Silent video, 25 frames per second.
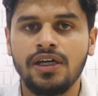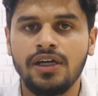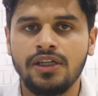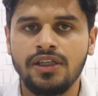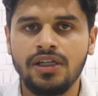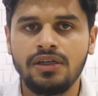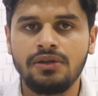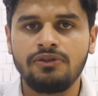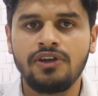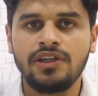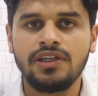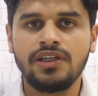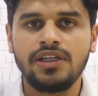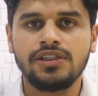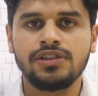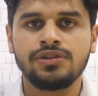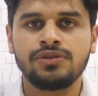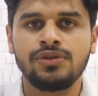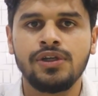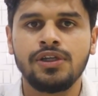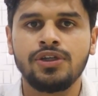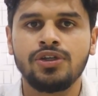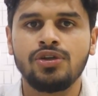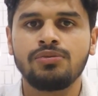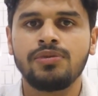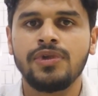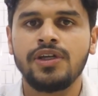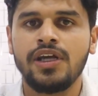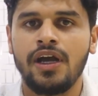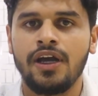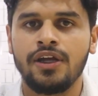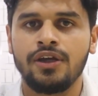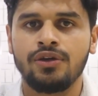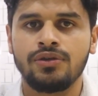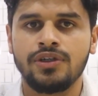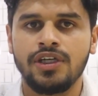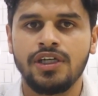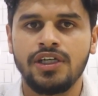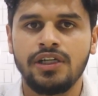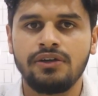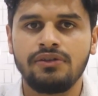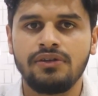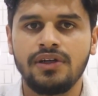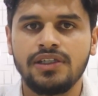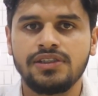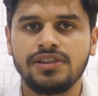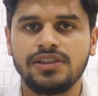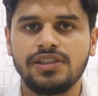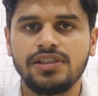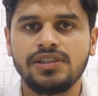other one is going to be IoT
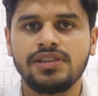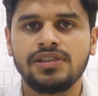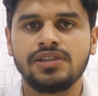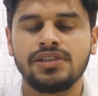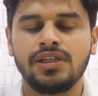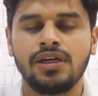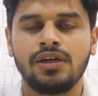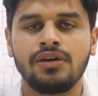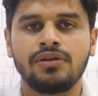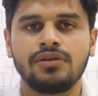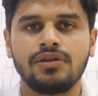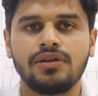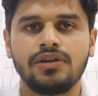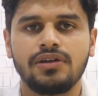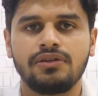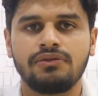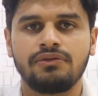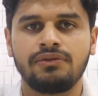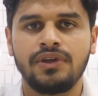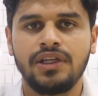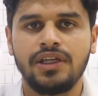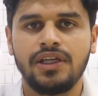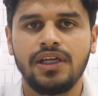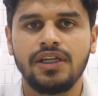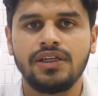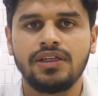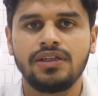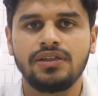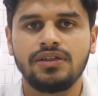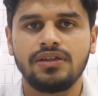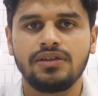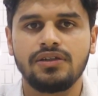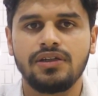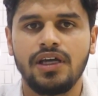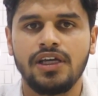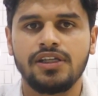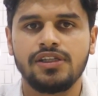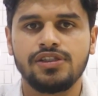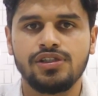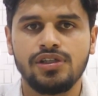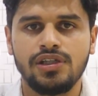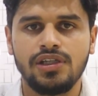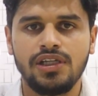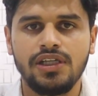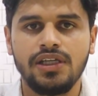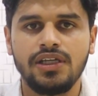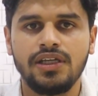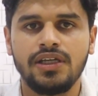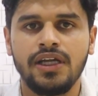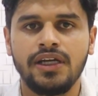devices. Now we can
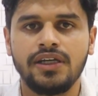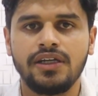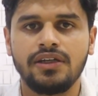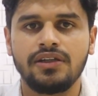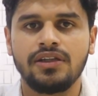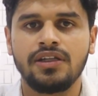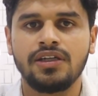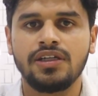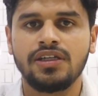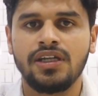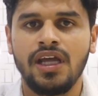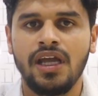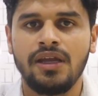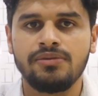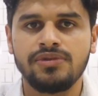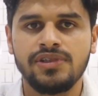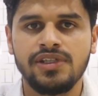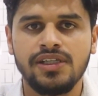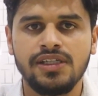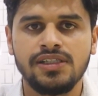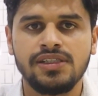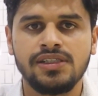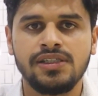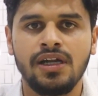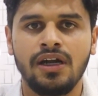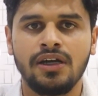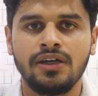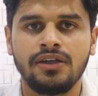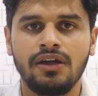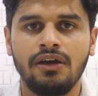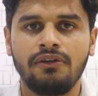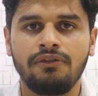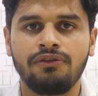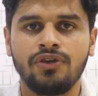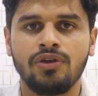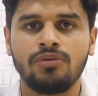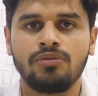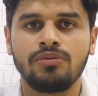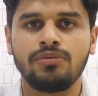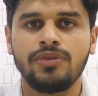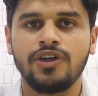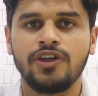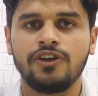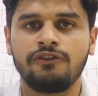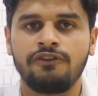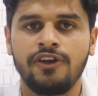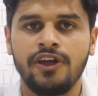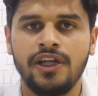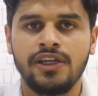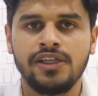actually get the time series data from
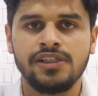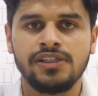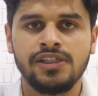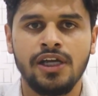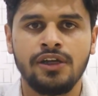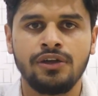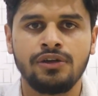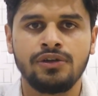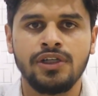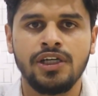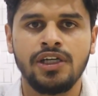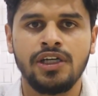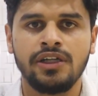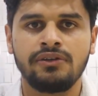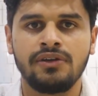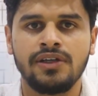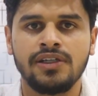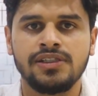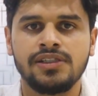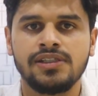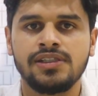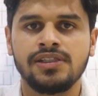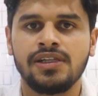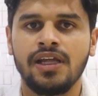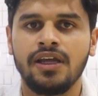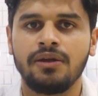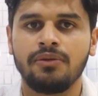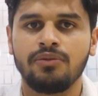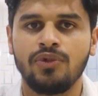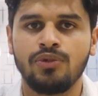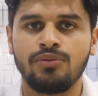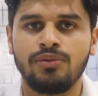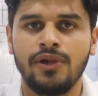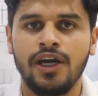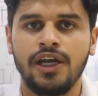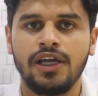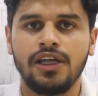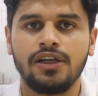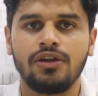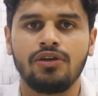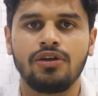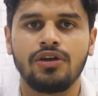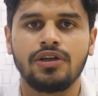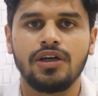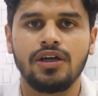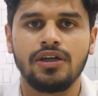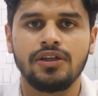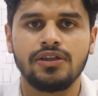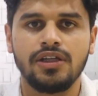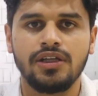various IoT devices like mobile
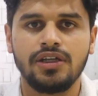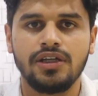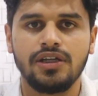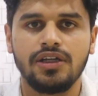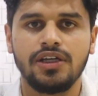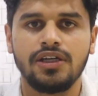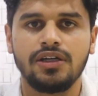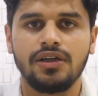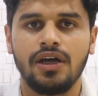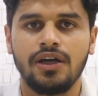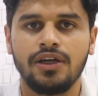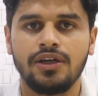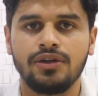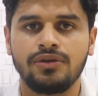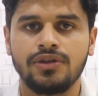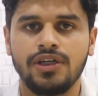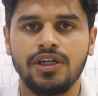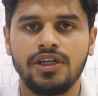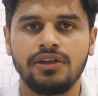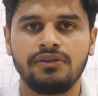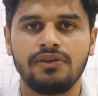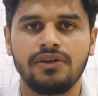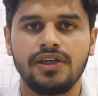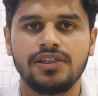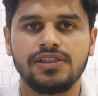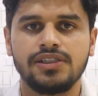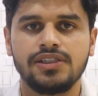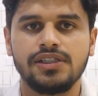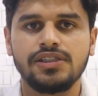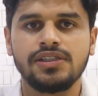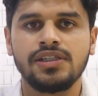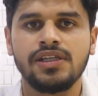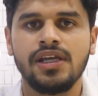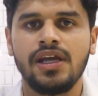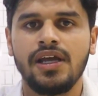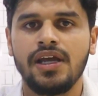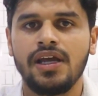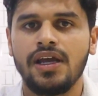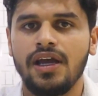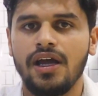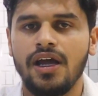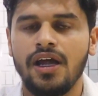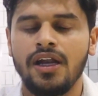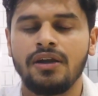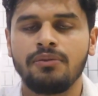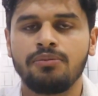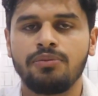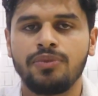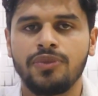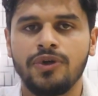or other IoT devices
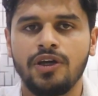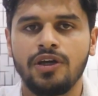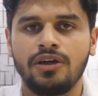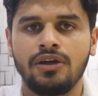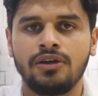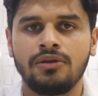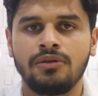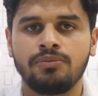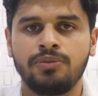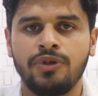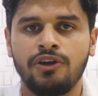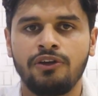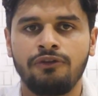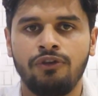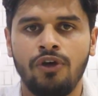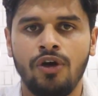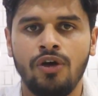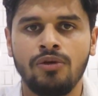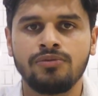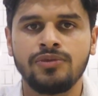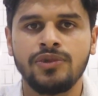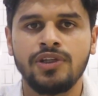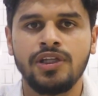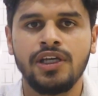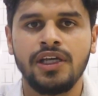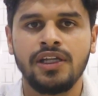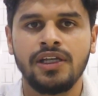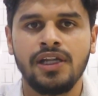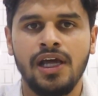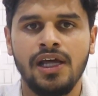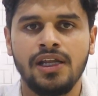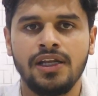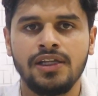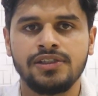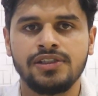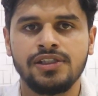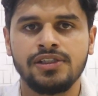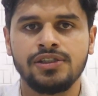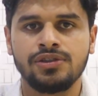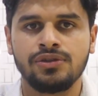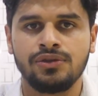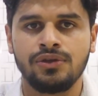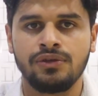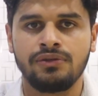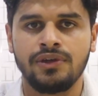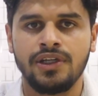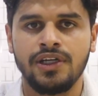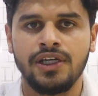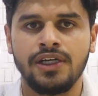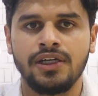and perform the analysis
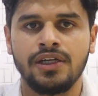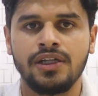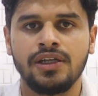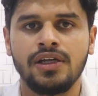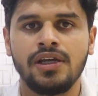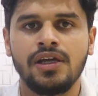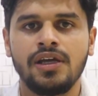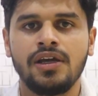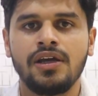over it.